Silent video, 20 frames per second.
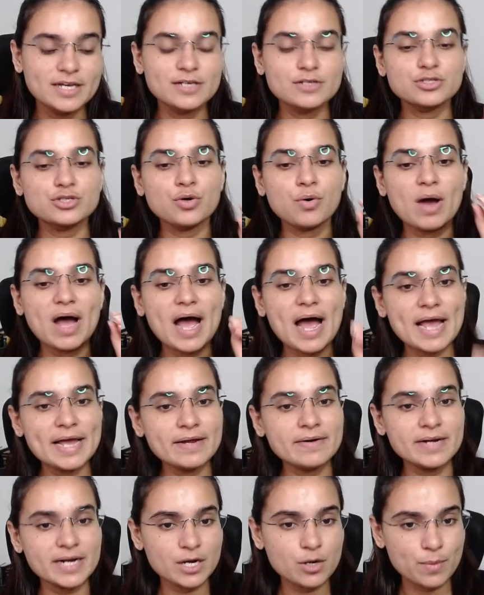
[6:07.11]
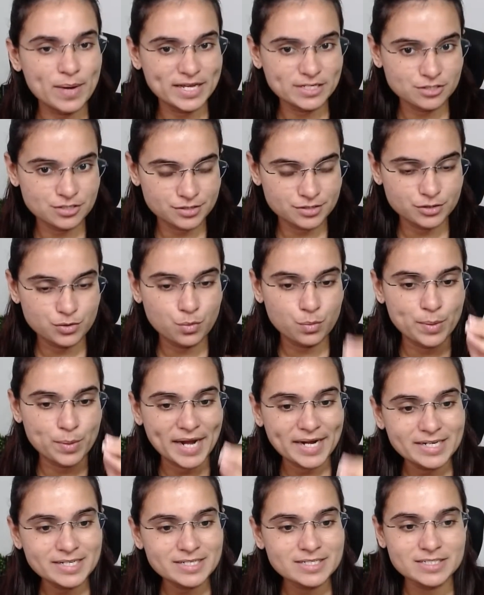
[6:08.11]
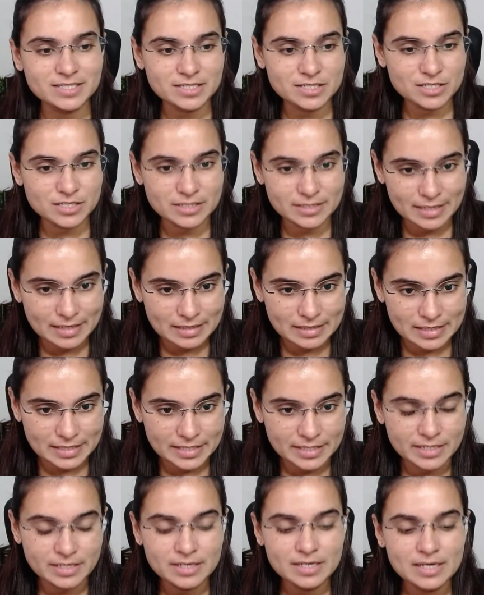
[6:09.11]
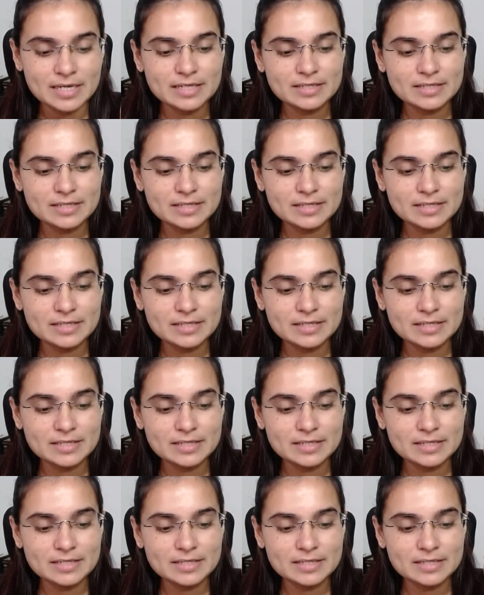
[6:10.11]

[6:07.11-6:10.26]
So I request you very sincerely